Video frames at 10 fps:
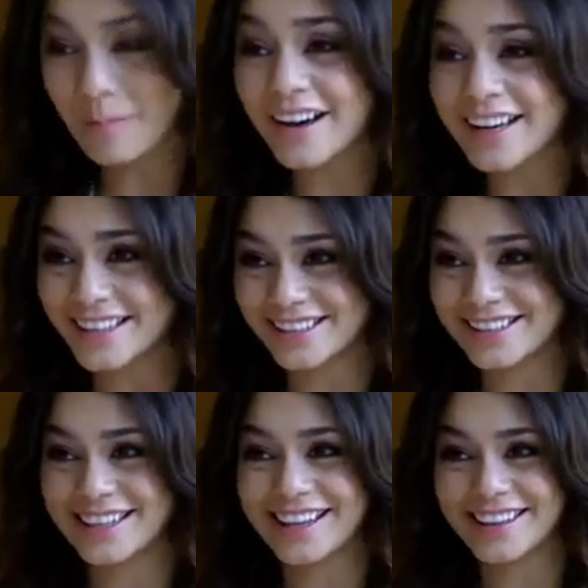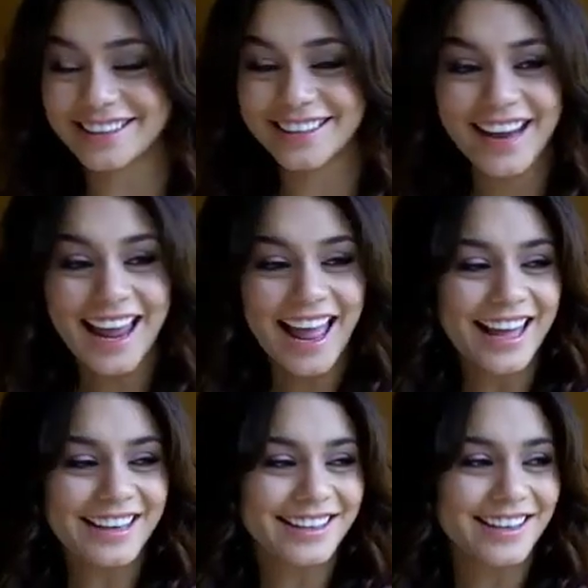buckets together,
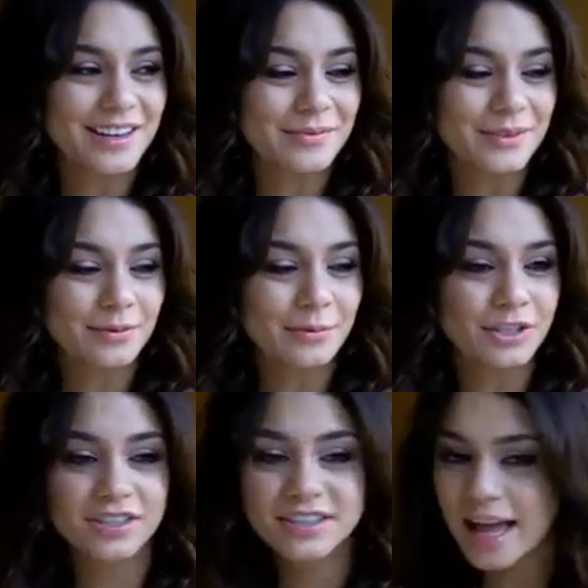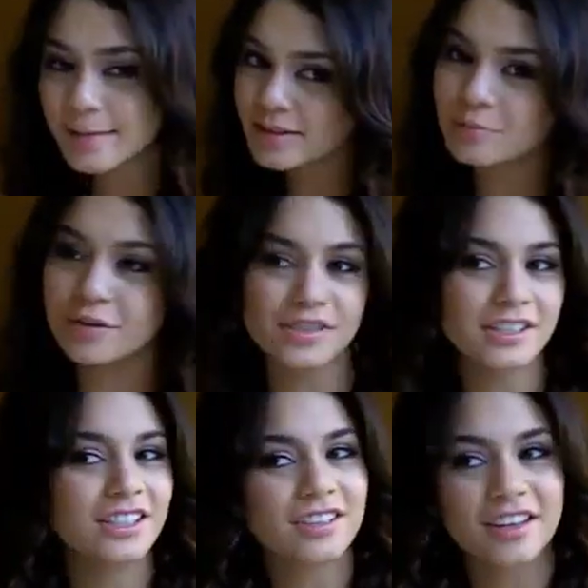and we just kept on
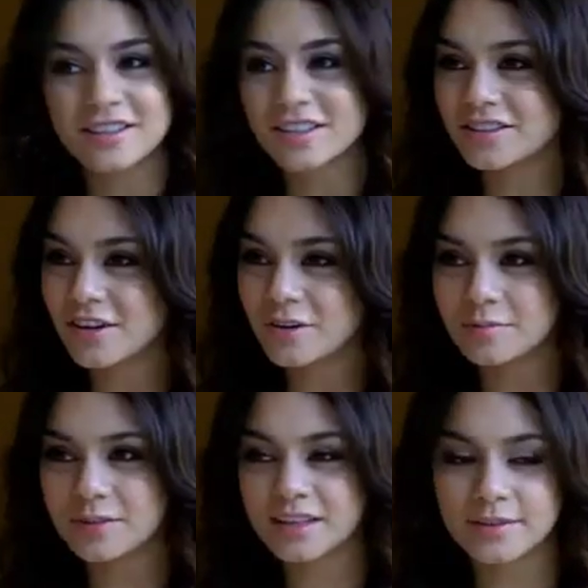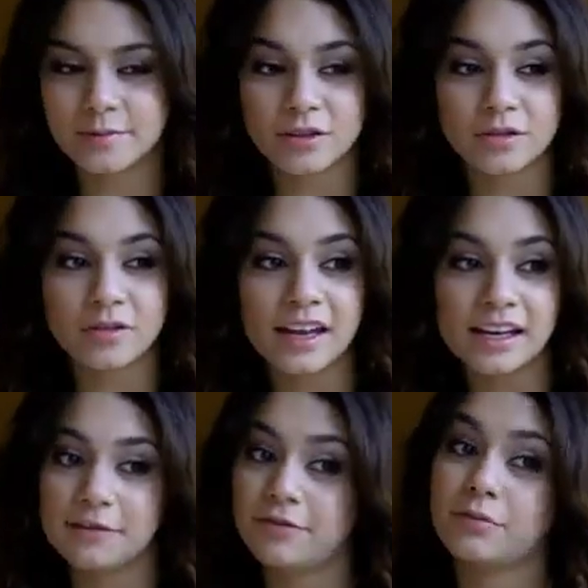pushing each other, because we knew
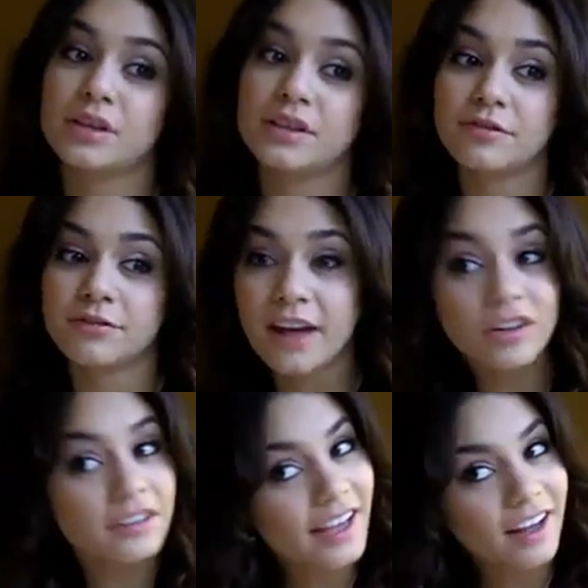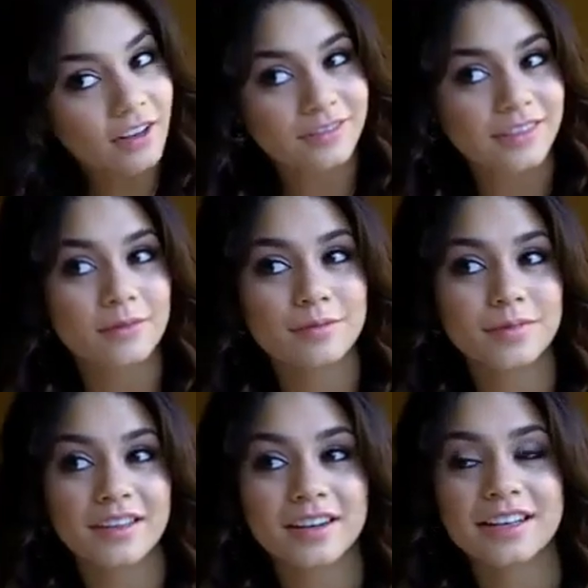that if we fell down, they would
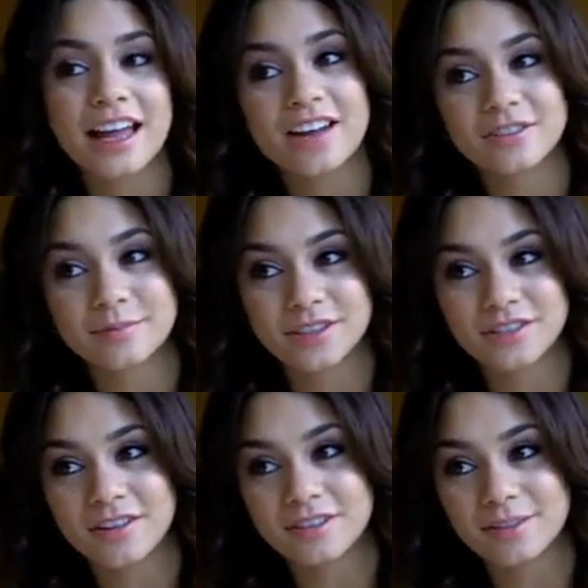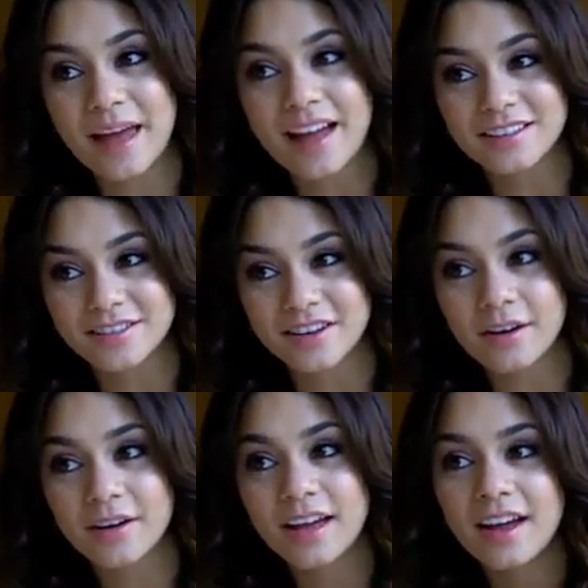be there to catch up each other's backs,
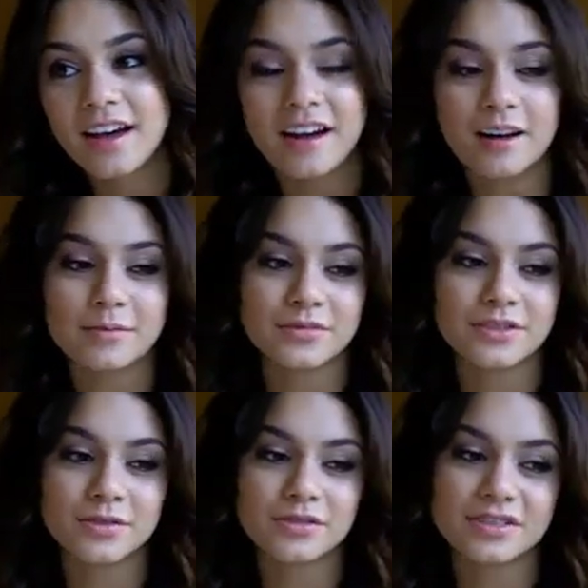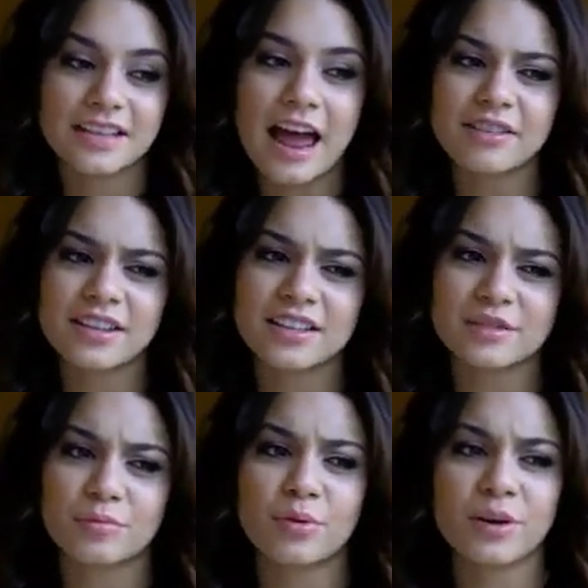So just having that
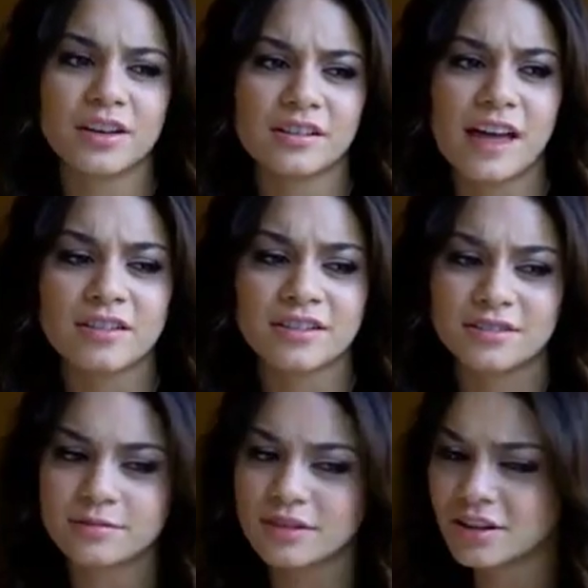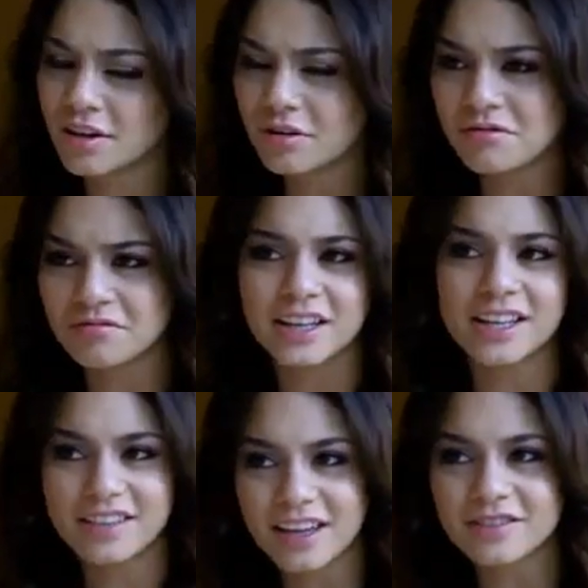support allowed us to really go
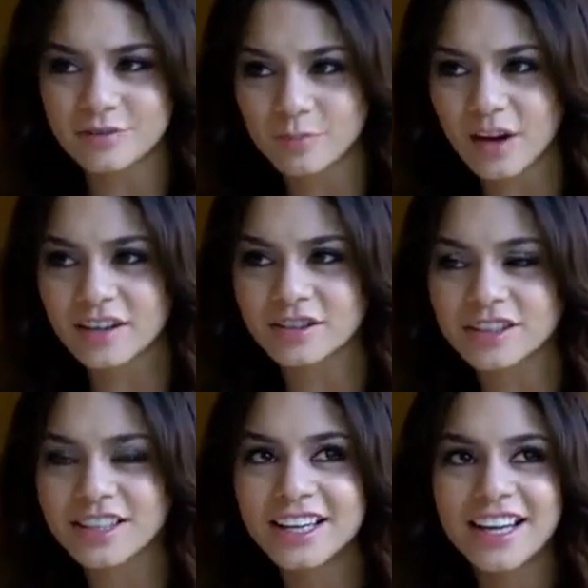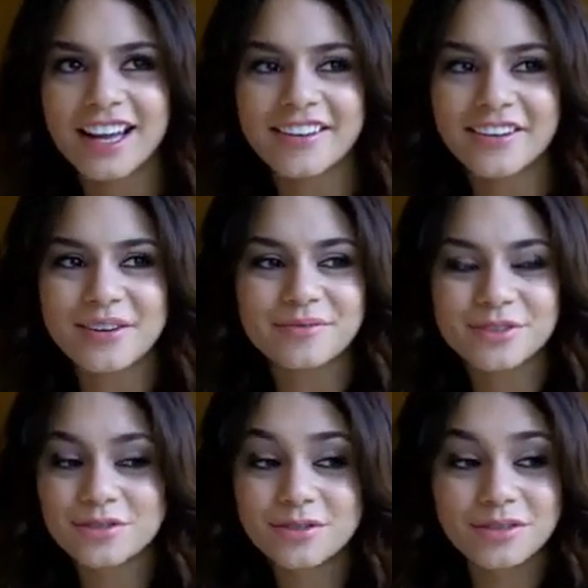like the extra mile.
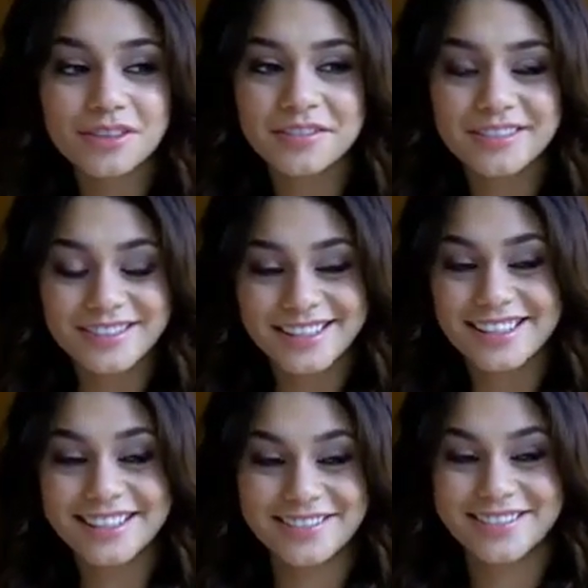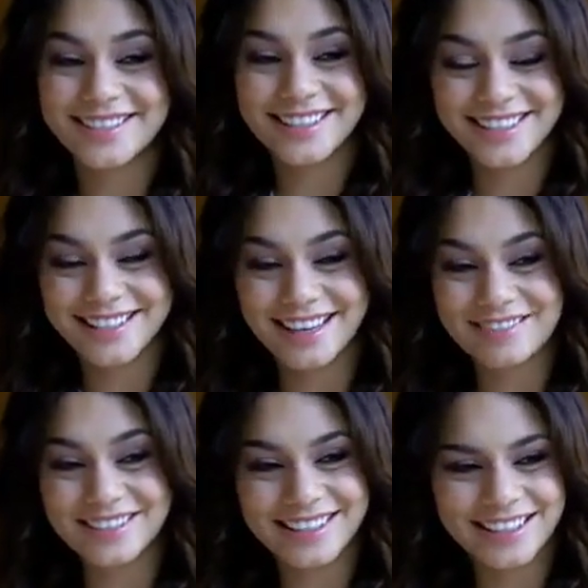And shooting the scenes was just,
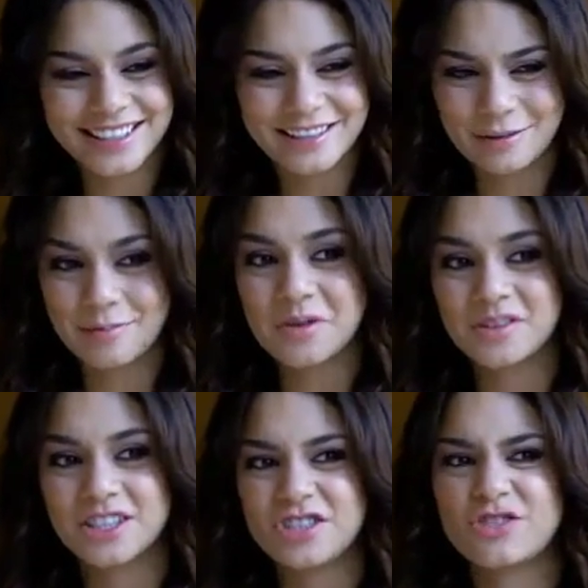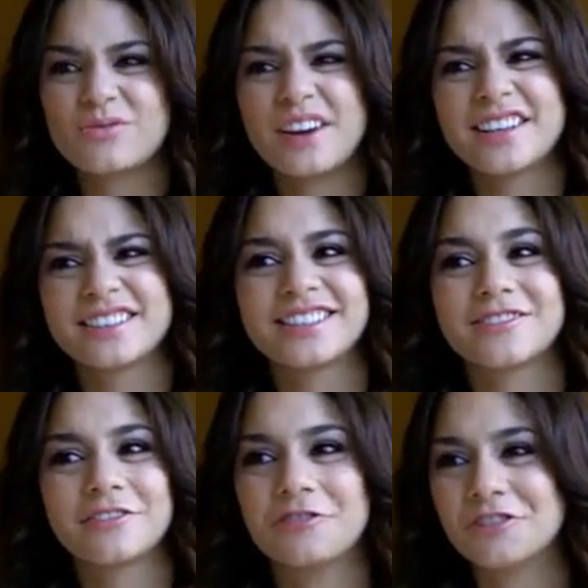I mean, the most
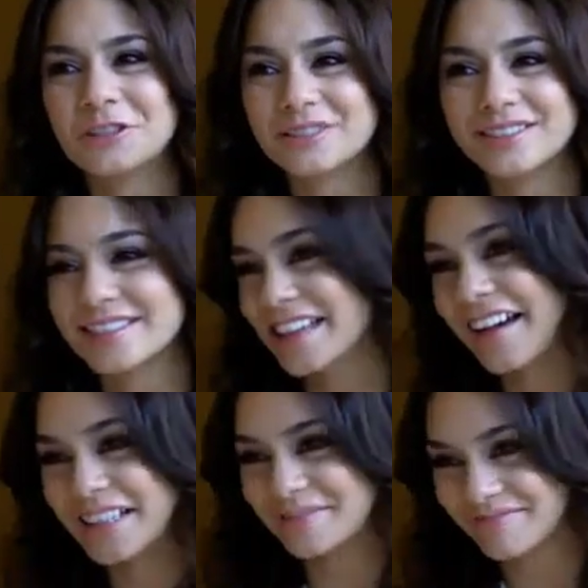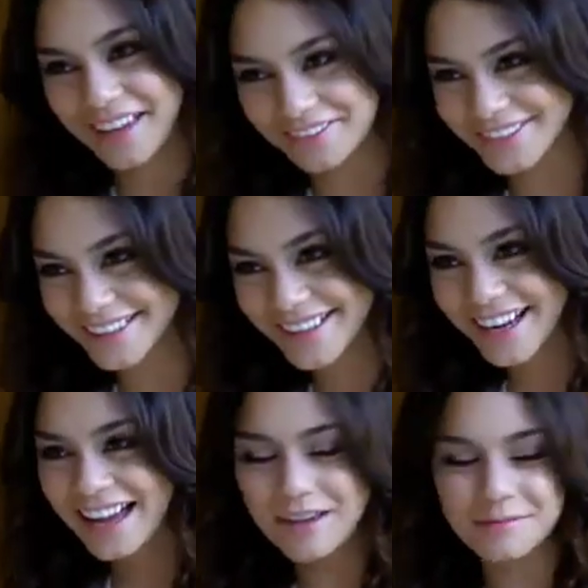adrenaline-filled time ever.
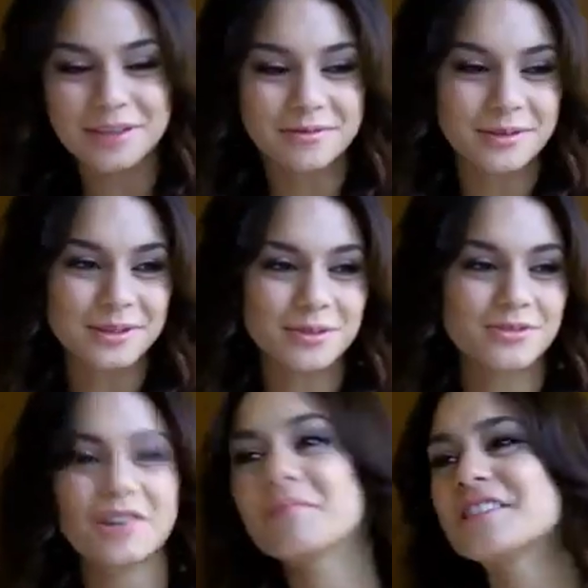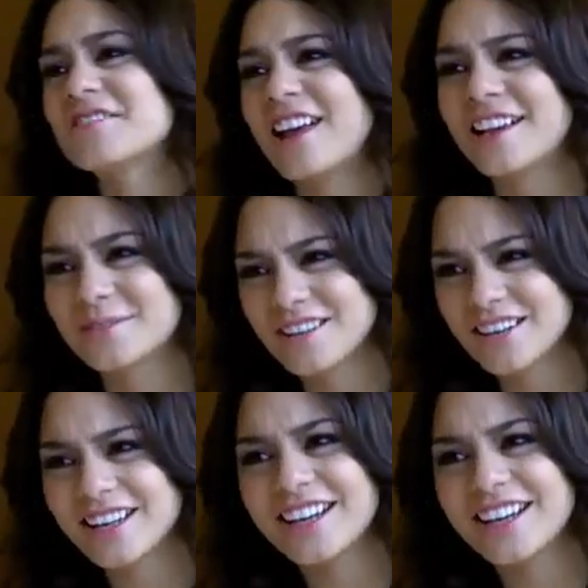I mean, we would do jumping jacks with our